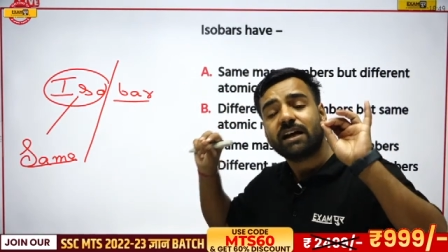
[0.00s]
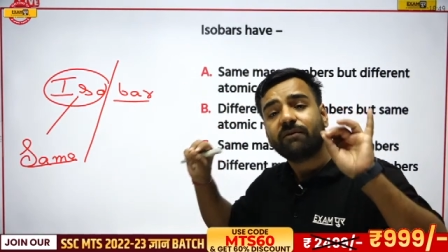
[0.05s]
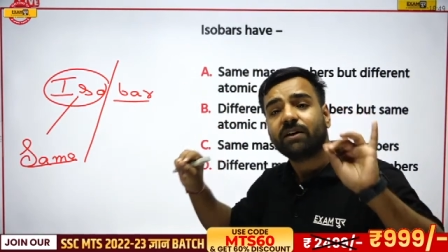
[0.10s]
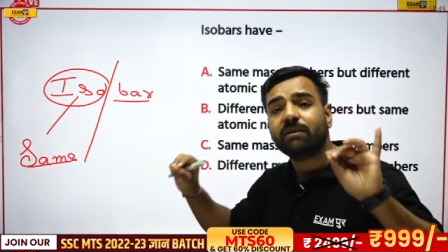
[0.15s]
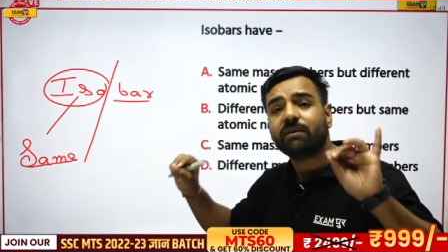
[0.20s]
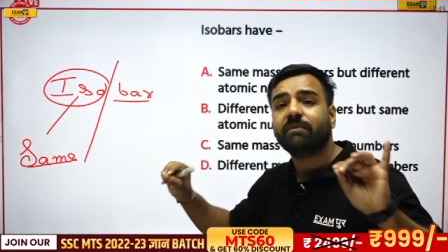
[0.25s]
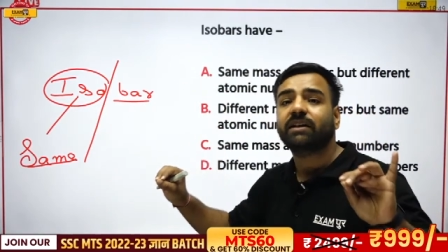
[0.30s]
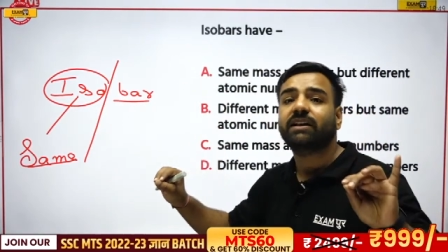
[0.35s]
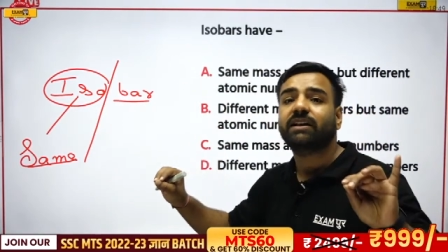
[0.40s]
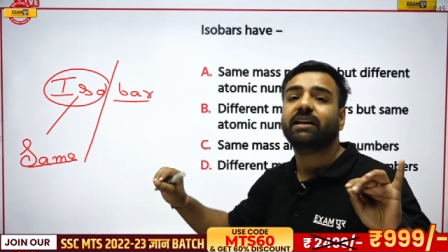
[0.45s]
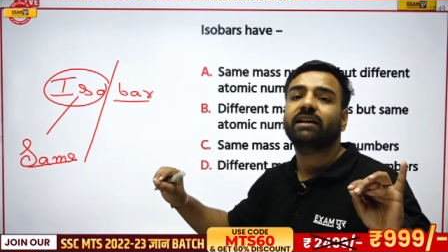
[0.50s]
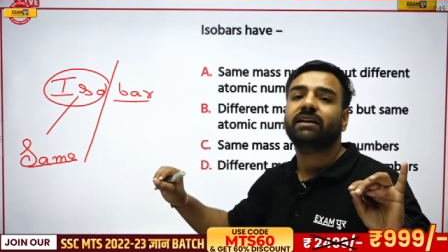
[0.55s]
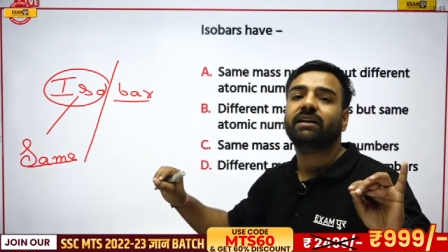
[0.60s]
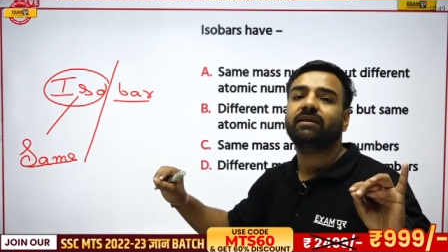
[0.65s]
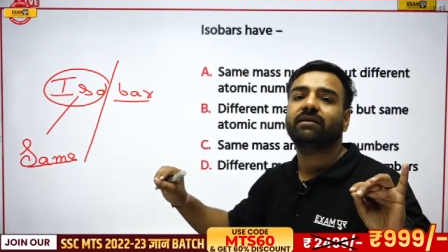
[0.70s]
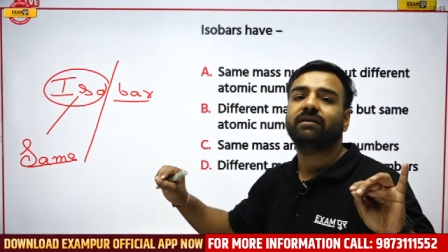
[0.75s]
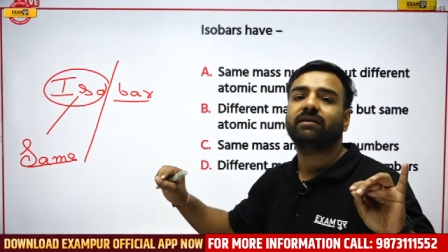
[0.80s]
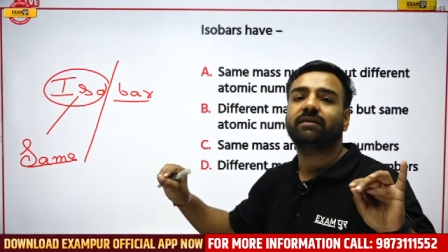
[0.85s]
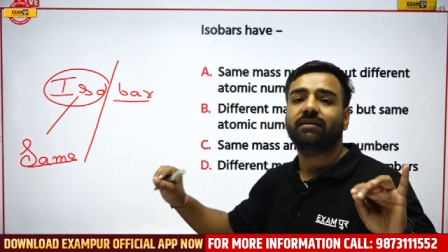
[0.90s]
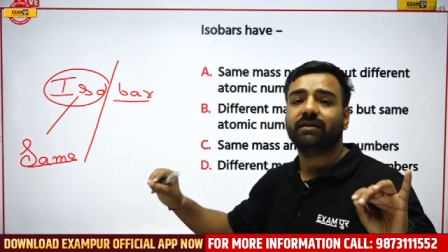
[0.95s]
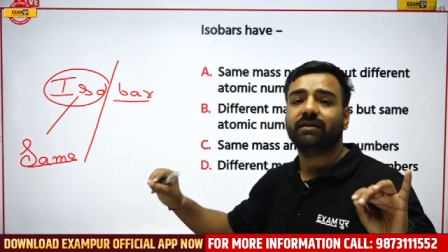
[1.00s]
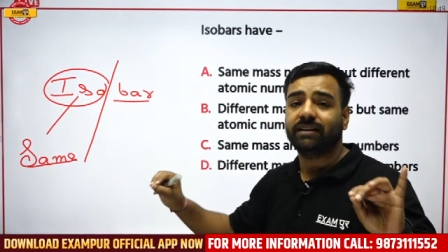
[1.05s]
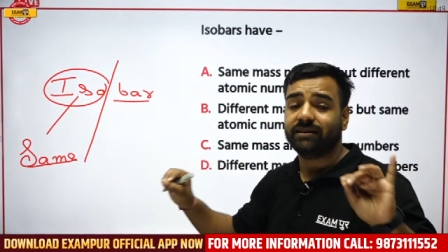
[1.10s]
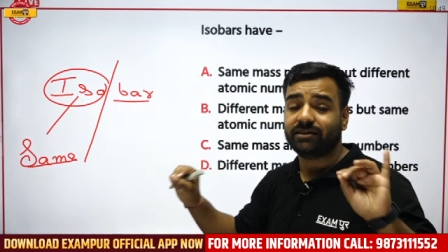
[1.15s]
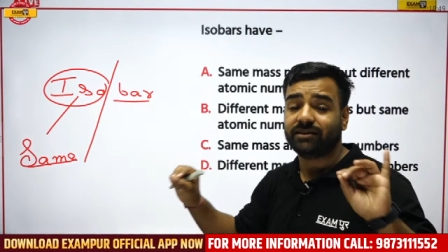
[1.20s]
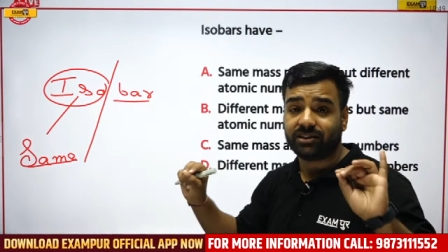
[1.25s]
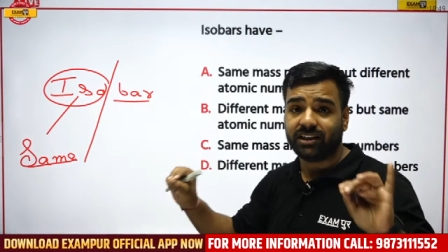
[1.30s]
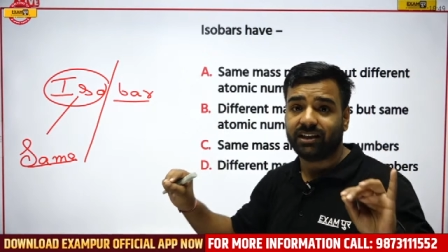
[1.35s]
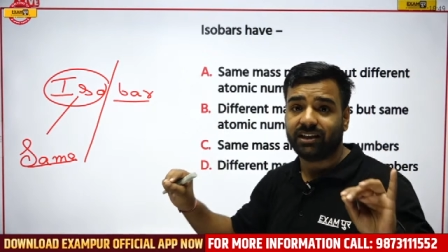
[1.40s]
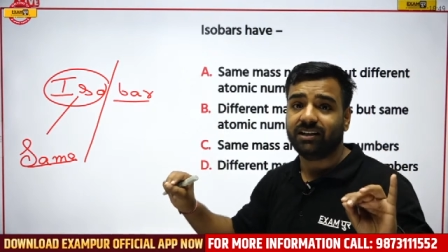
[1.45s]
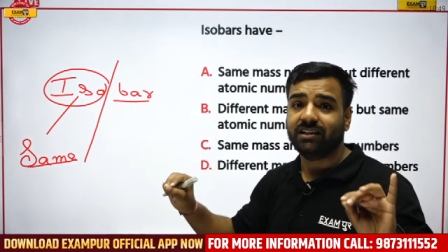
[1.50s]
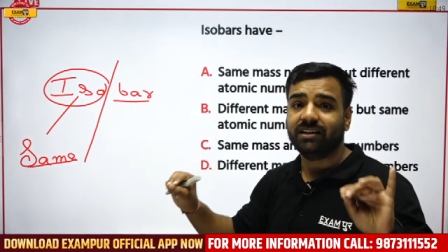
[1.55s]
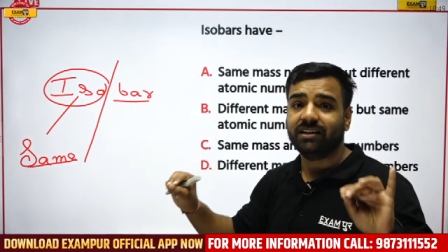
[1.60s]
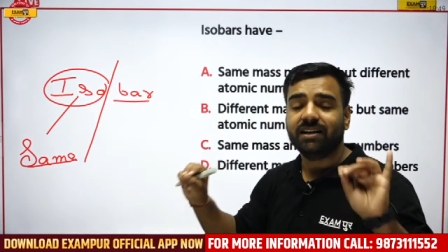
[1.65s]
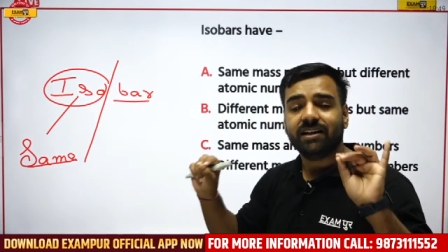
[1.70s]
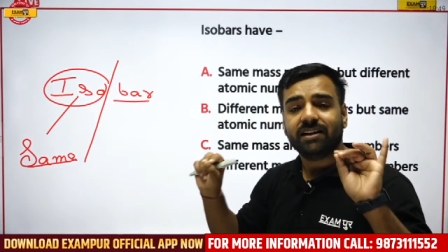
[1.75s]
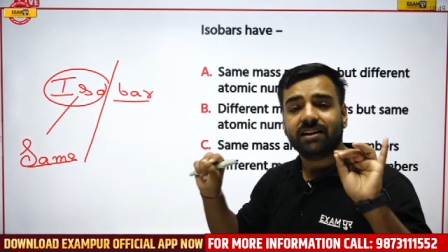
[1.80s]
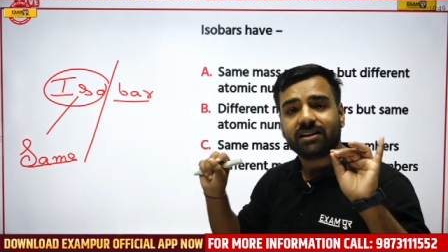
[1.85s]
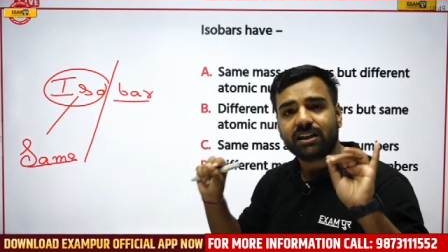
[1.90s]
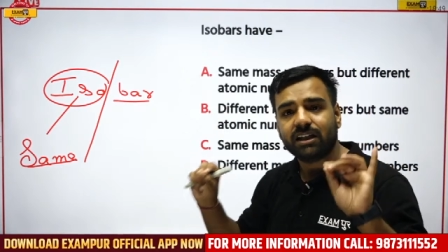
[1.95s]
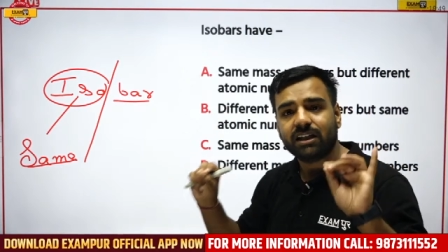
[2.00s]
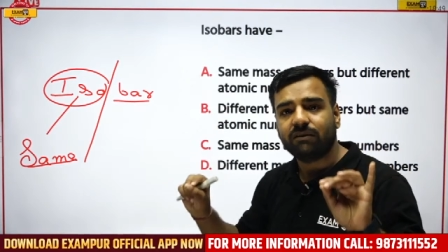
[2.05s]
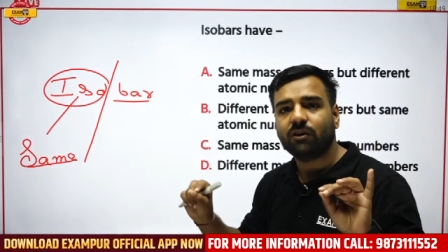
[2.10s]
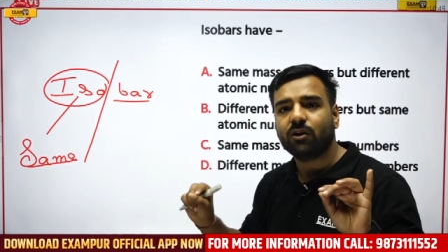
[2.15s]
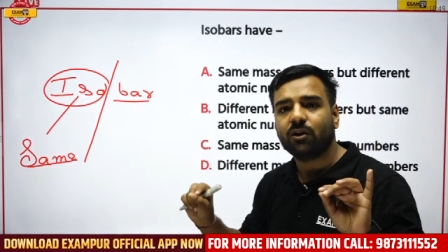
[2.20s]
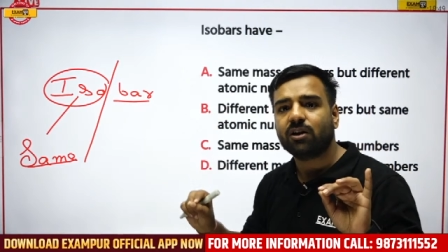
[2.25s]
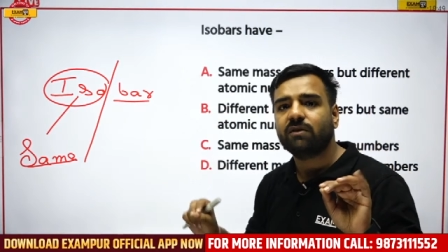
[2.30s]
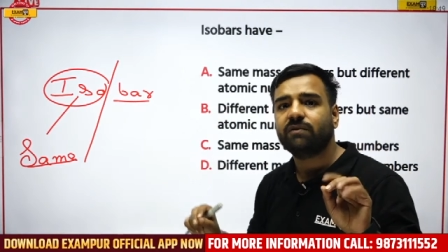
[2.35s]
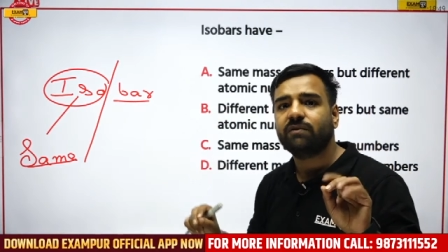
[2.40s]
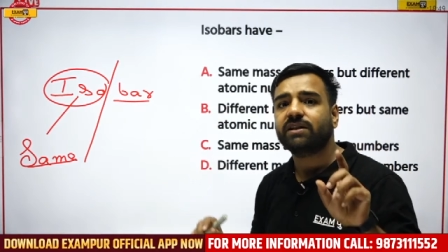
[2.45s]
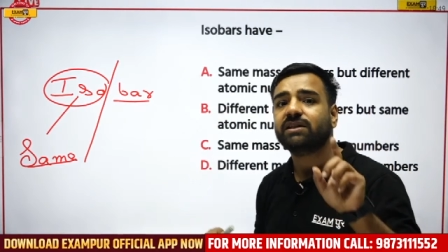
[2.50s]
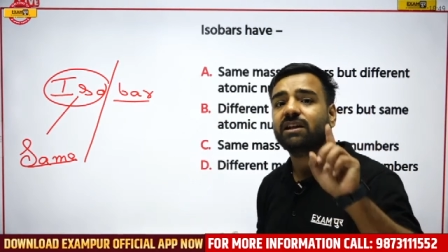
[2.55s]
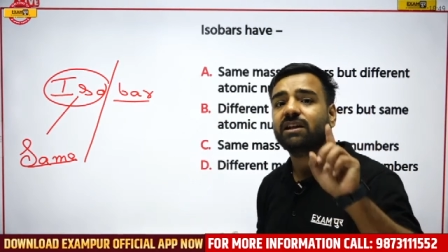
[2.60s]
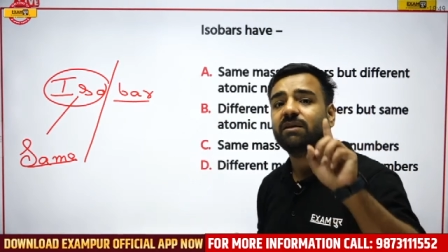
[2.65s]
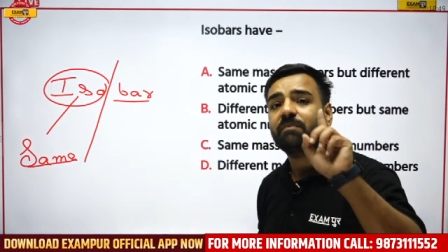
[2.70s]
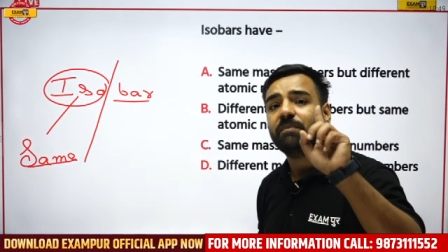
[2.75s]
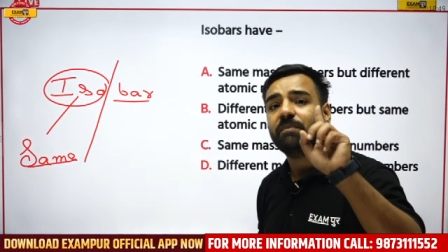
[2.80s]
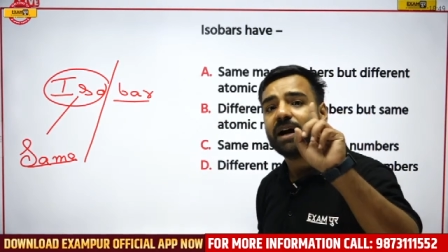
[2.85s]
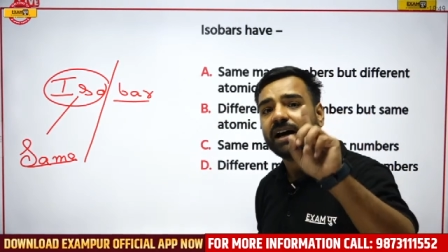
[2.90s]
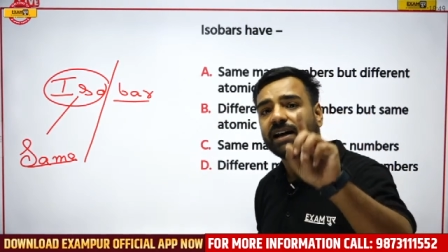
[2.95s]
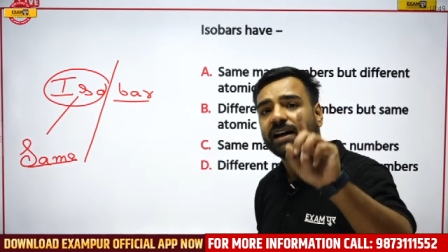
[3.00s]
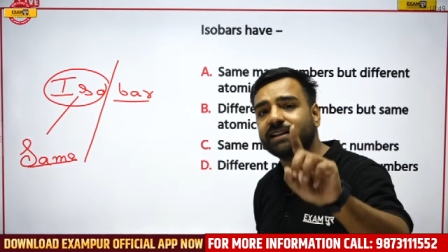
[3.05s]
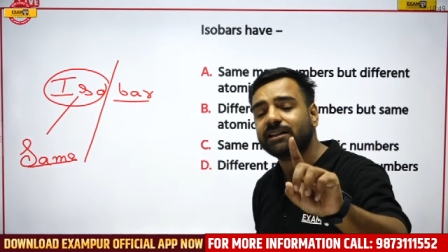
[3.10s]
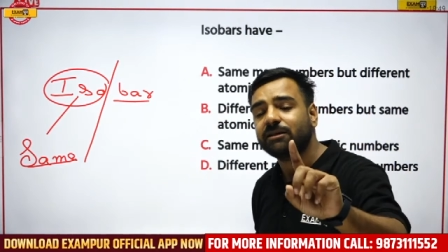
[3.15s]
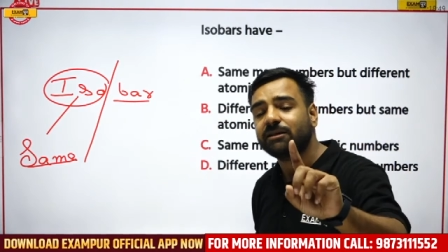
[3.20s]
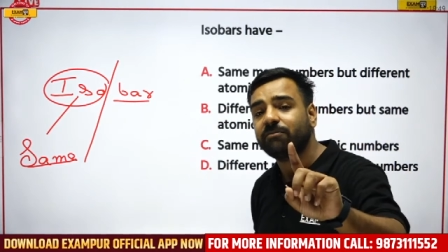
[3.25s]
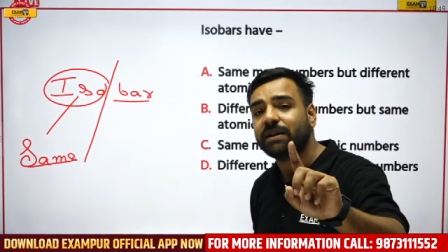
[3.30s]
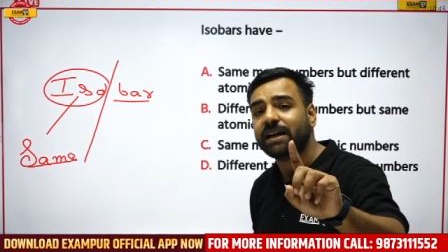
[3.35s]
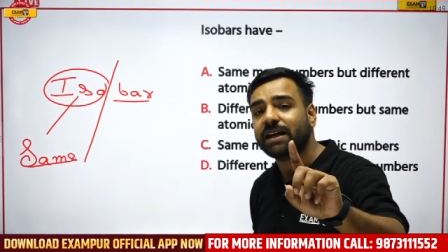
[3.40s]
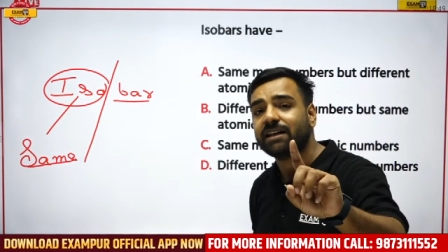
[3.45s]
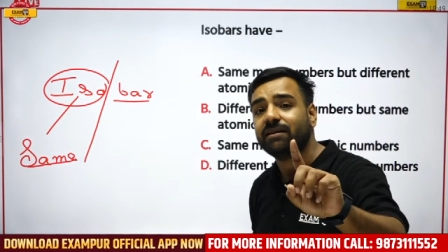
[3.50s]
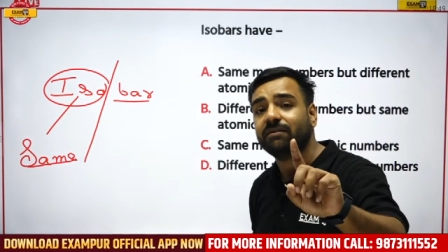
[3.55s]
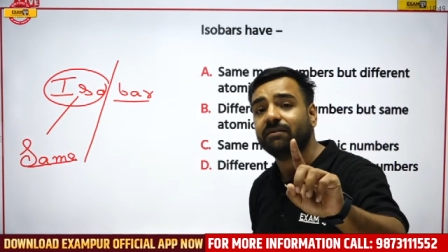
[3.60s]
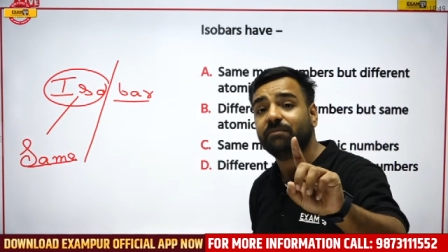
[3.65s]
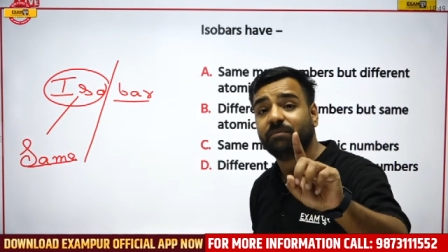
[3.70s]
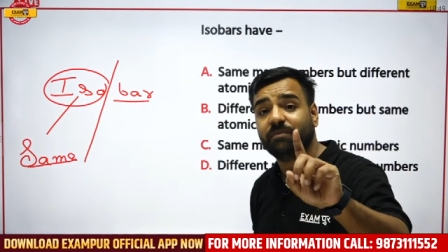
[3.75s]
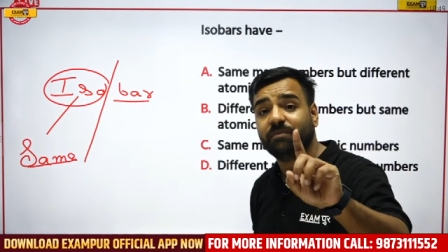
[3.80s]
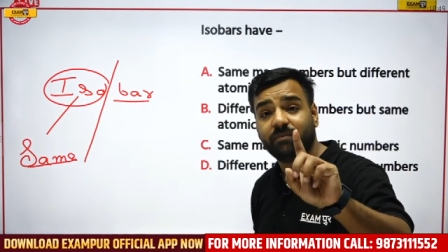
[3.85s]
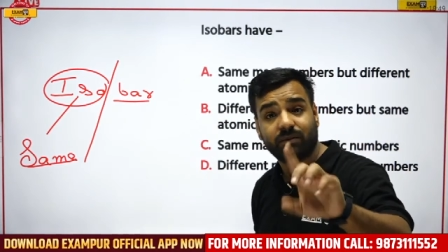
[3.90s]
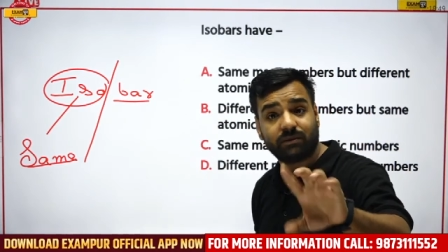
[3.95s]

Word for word: whoever mother it is, she will always say, bar is